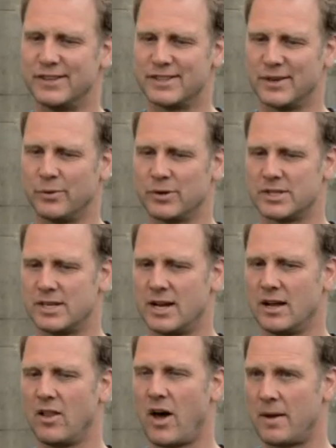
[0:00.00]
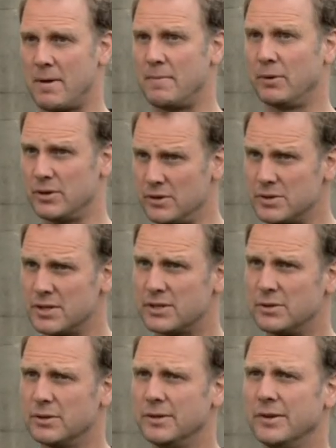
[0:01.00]
is that we're seeing a lot of people use the
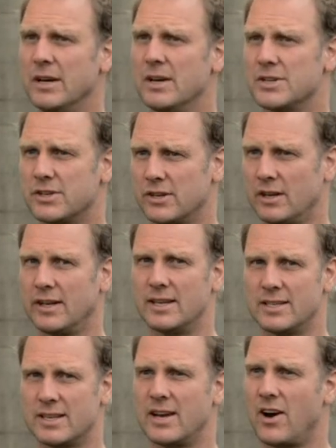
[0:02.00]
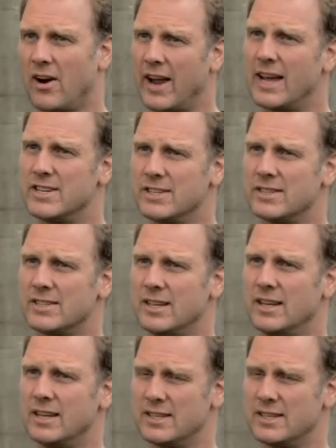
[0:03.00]
tool. Certainly inside our agency and